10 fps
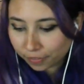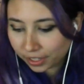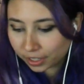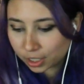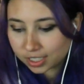
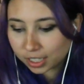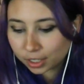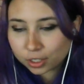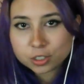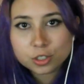here she
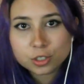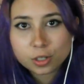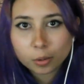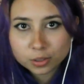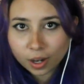looked
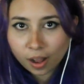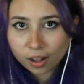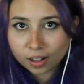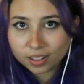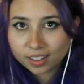so
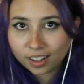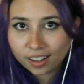tall